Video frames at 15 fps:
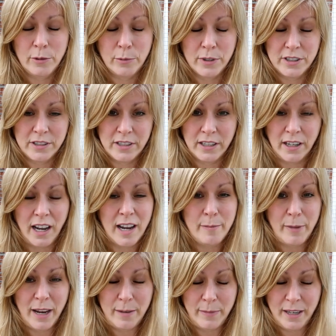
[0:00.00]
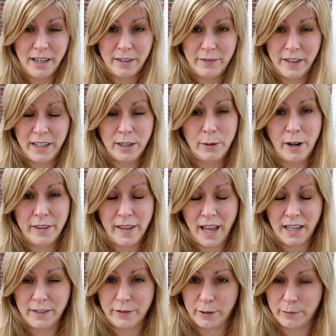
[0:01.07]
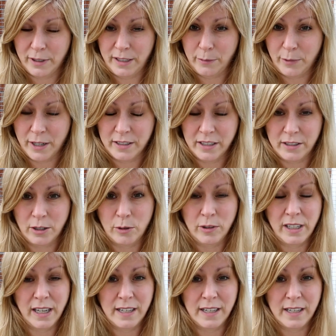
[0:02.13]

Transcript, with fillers: which I might make a video on that if you really want to know.